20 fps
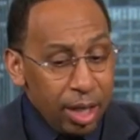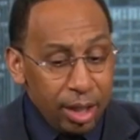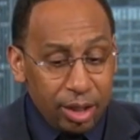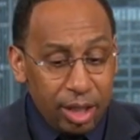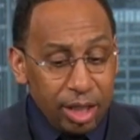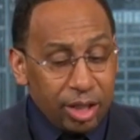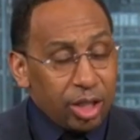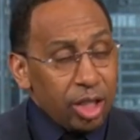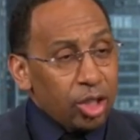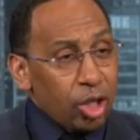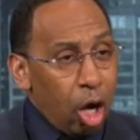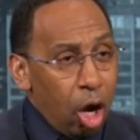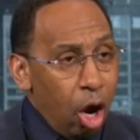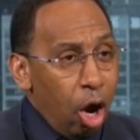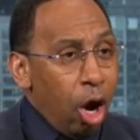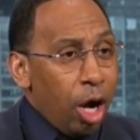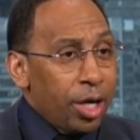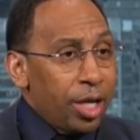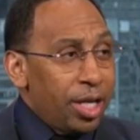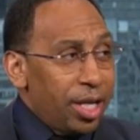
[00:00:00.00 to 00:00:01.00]
This is
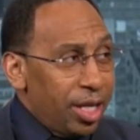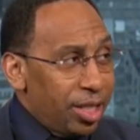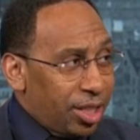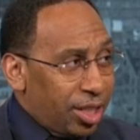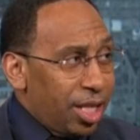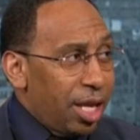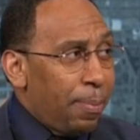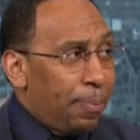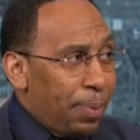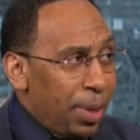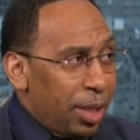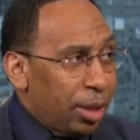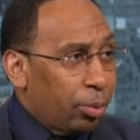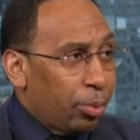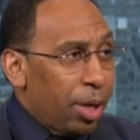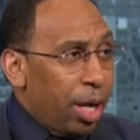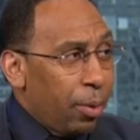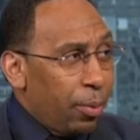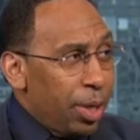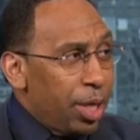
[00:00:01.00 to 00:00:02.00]
Harden and
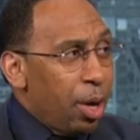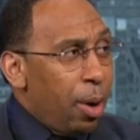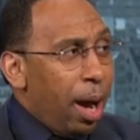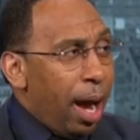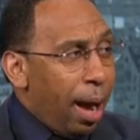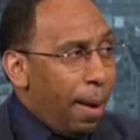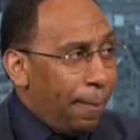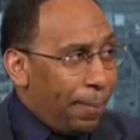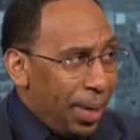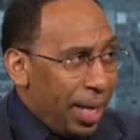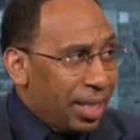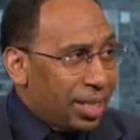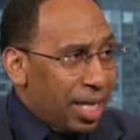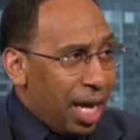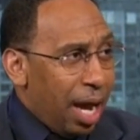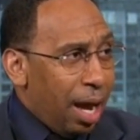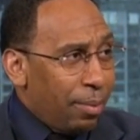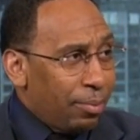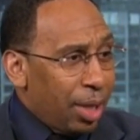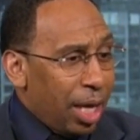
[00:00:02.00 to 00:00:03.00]
CP3, and we know how big
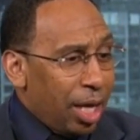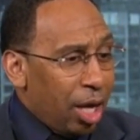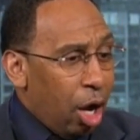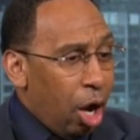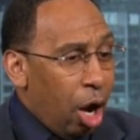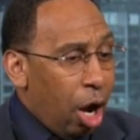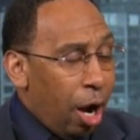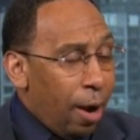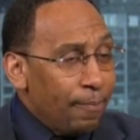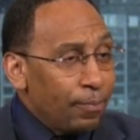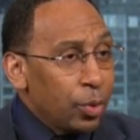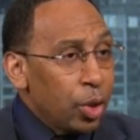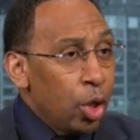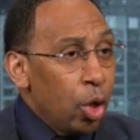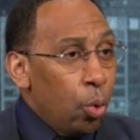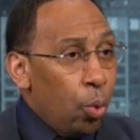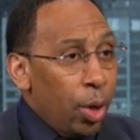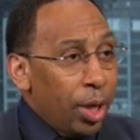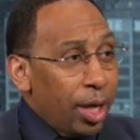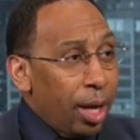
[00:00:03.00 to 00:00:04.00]
time they are.
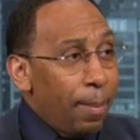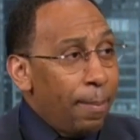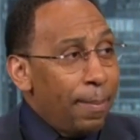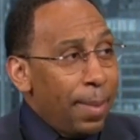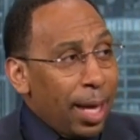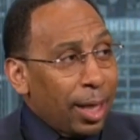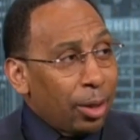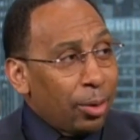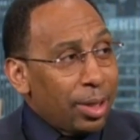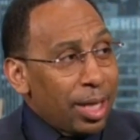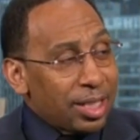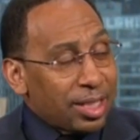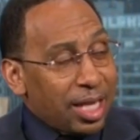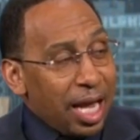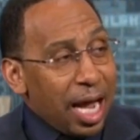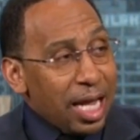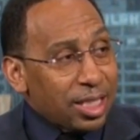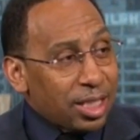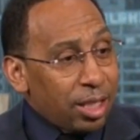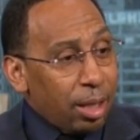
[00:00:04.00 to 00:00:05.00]
With a Melo that's
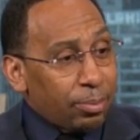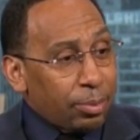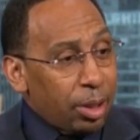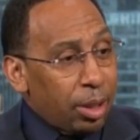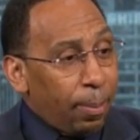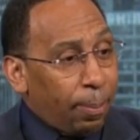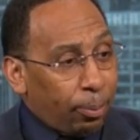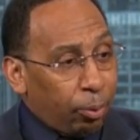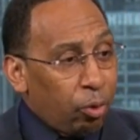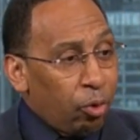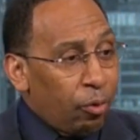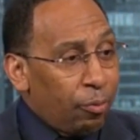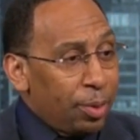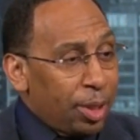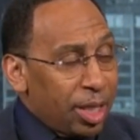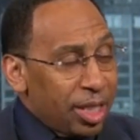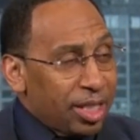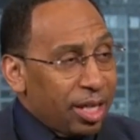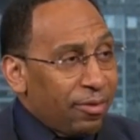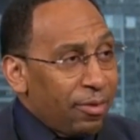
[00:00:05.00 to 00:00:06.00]
got something to prove
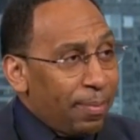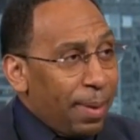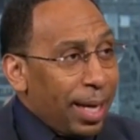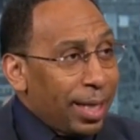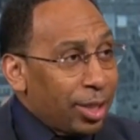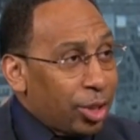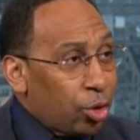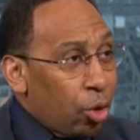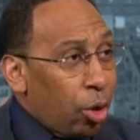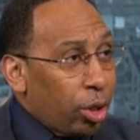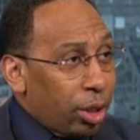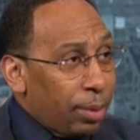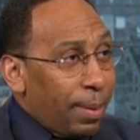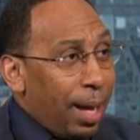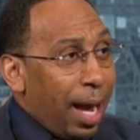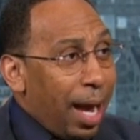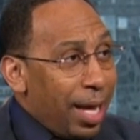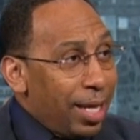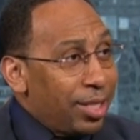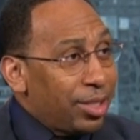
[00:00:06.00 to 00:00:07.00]
because everybody's talking
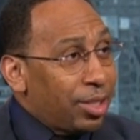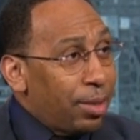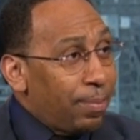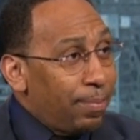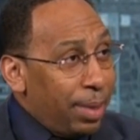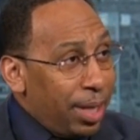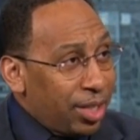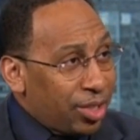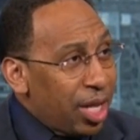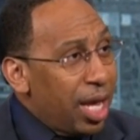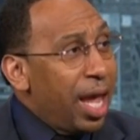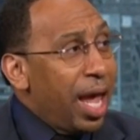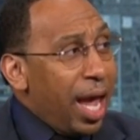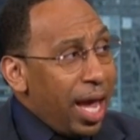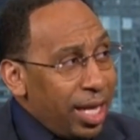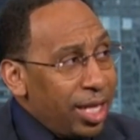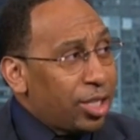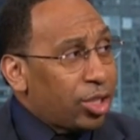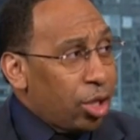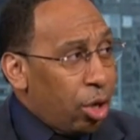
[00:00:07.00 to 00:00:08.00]
about how he's diminished,
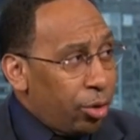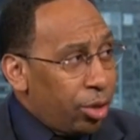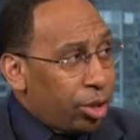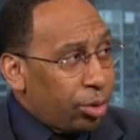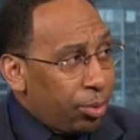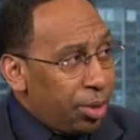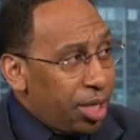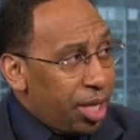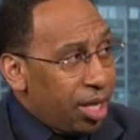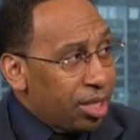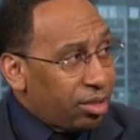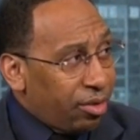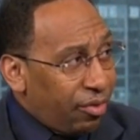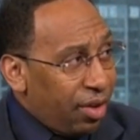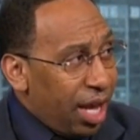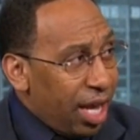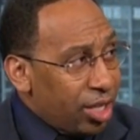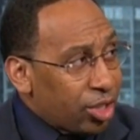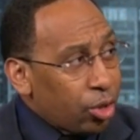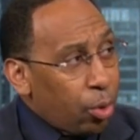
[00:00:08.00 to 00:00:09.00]
and he's 33 years of
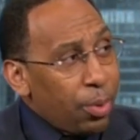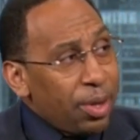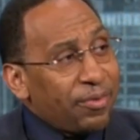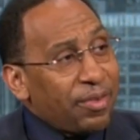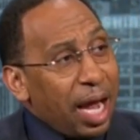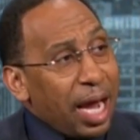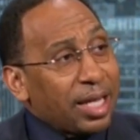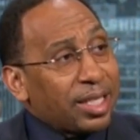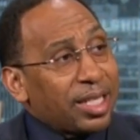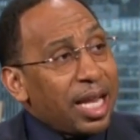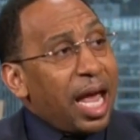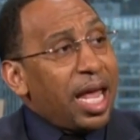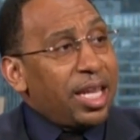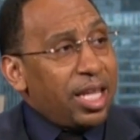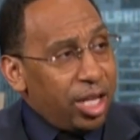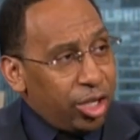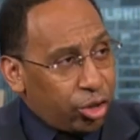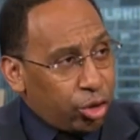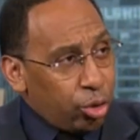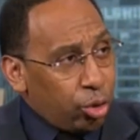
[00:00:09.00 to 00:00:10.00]
age. So we've got that
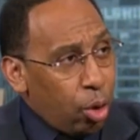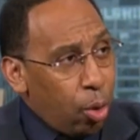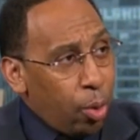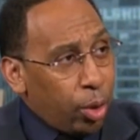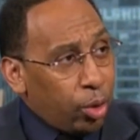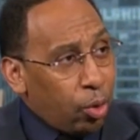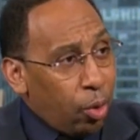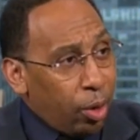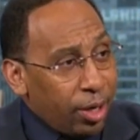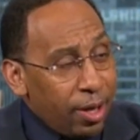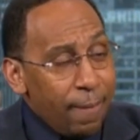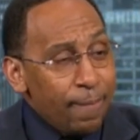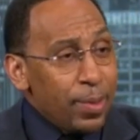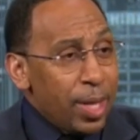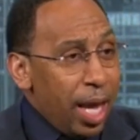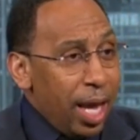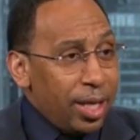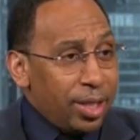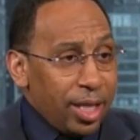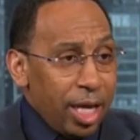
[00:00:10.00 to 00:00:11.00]
issue going on.
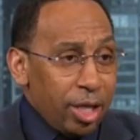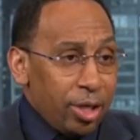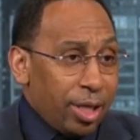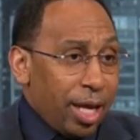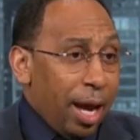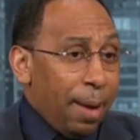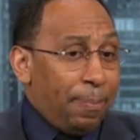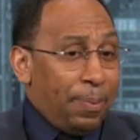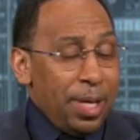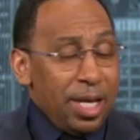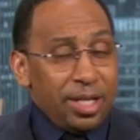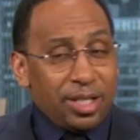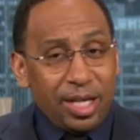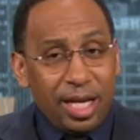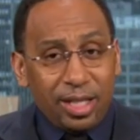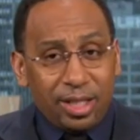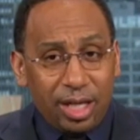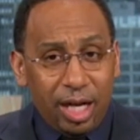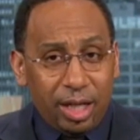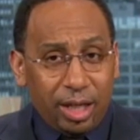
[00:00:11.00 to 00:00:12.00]
And then you got
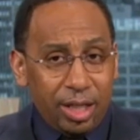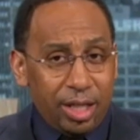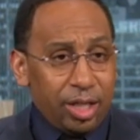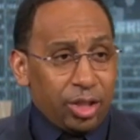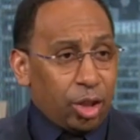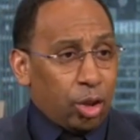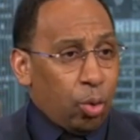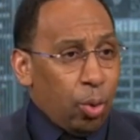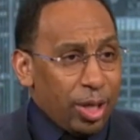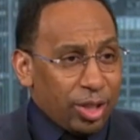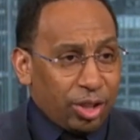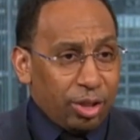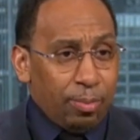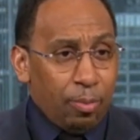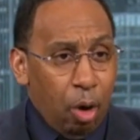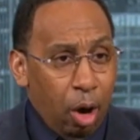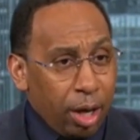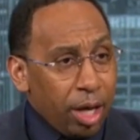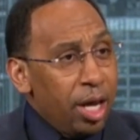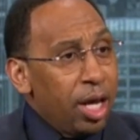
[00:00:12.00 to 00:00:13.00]
P.J. Tucker, and there's a question
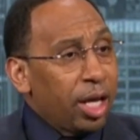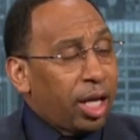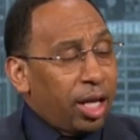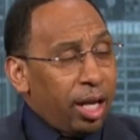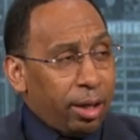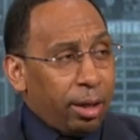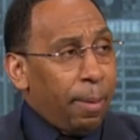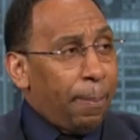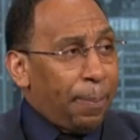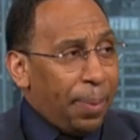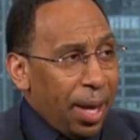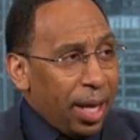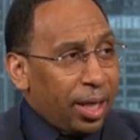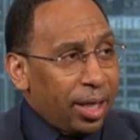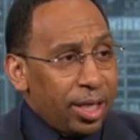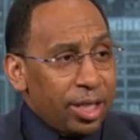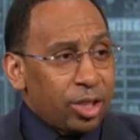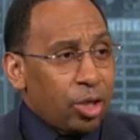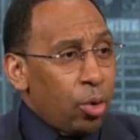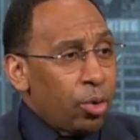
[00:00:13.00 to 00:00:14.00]
mark. Clint
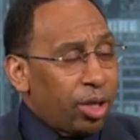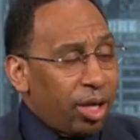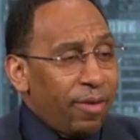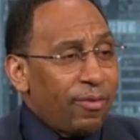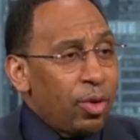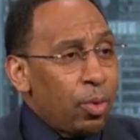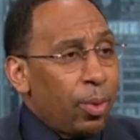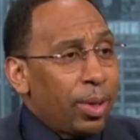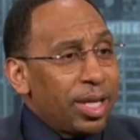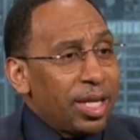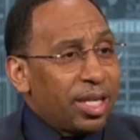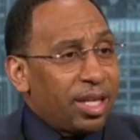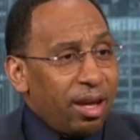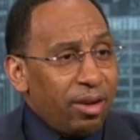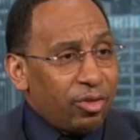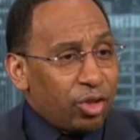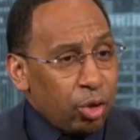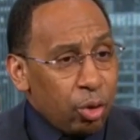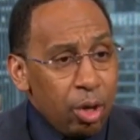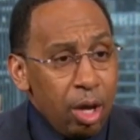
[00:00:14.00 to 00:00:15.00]
Capella is going to give you what he
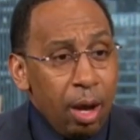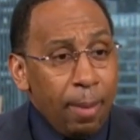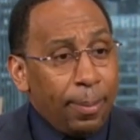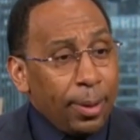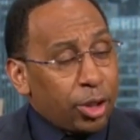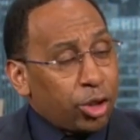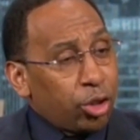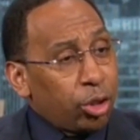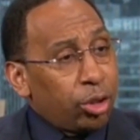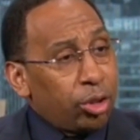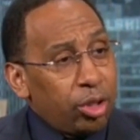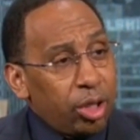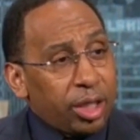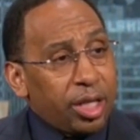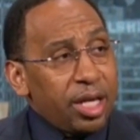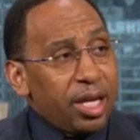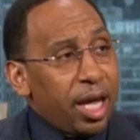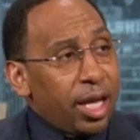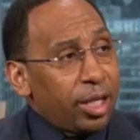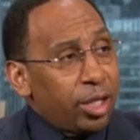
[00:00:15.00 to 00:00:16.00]
gives you. But you're
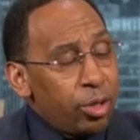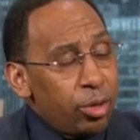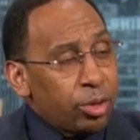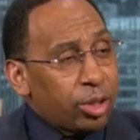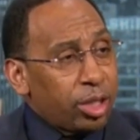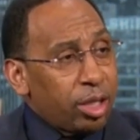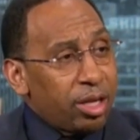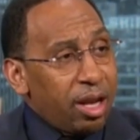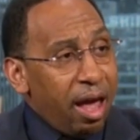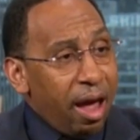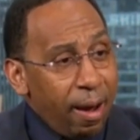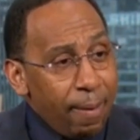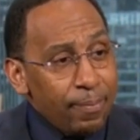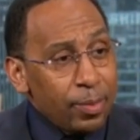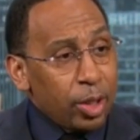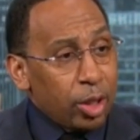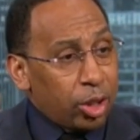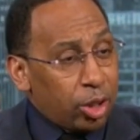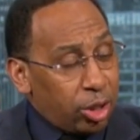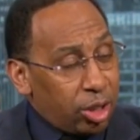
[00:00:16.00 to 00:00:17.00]
looking at Houston now,
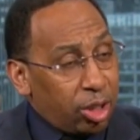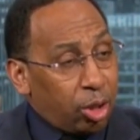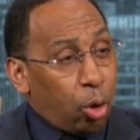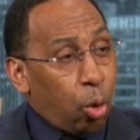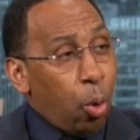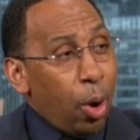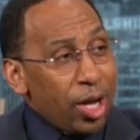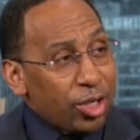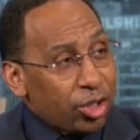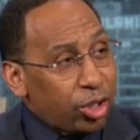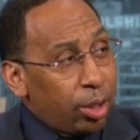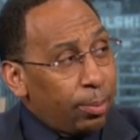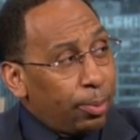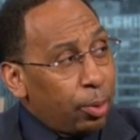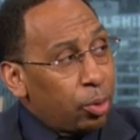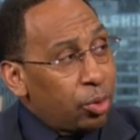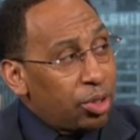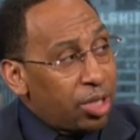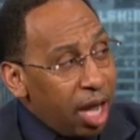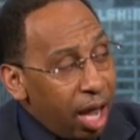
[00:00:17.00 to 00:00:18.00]

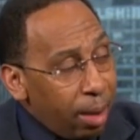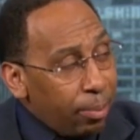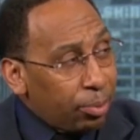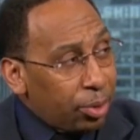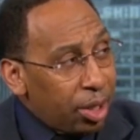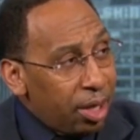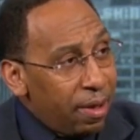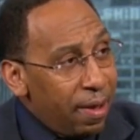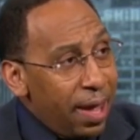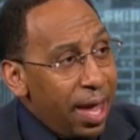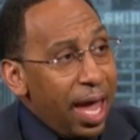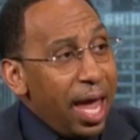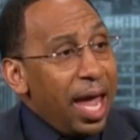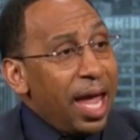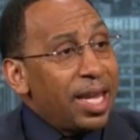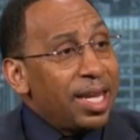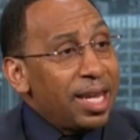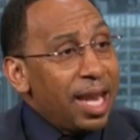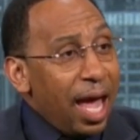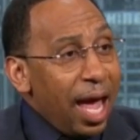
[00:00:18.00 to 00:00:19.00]
questionable depth, mm-hmm.
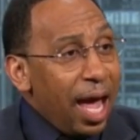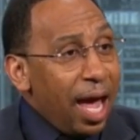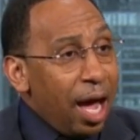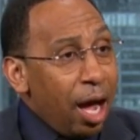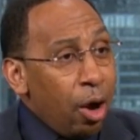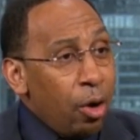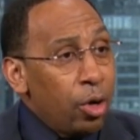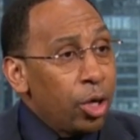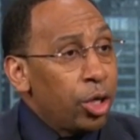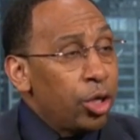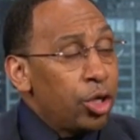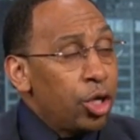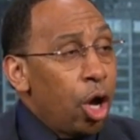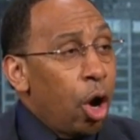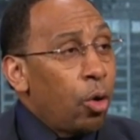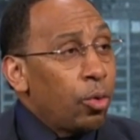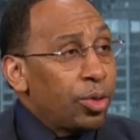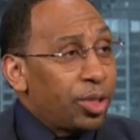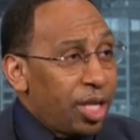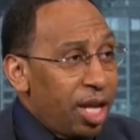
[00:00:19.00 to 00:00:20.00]
and now
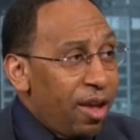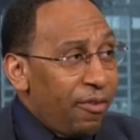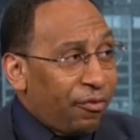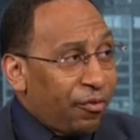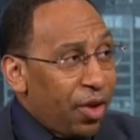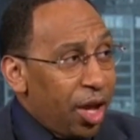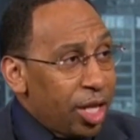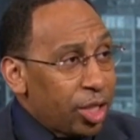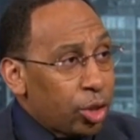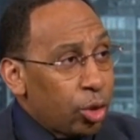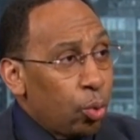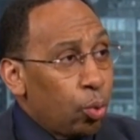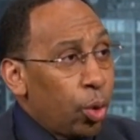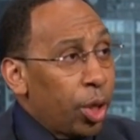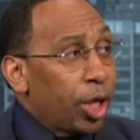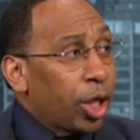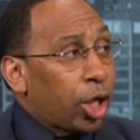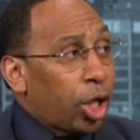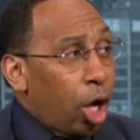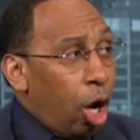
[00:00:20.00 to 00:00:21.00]
no defense
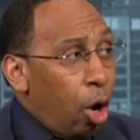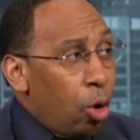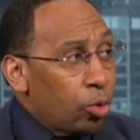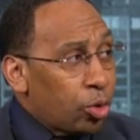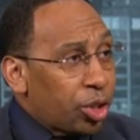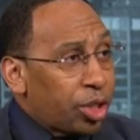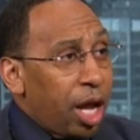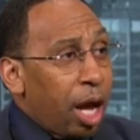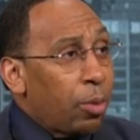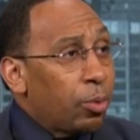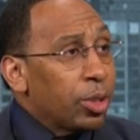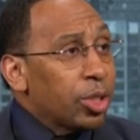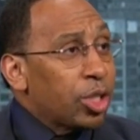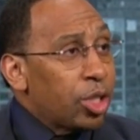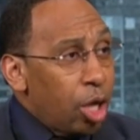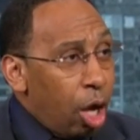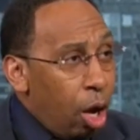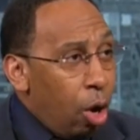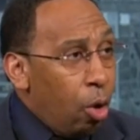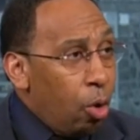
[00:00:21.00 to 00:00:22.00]
with a coach that was
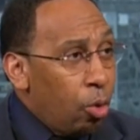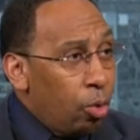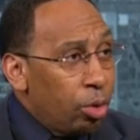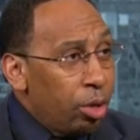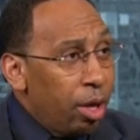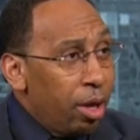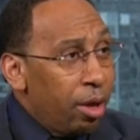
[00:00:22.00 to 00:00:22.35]
known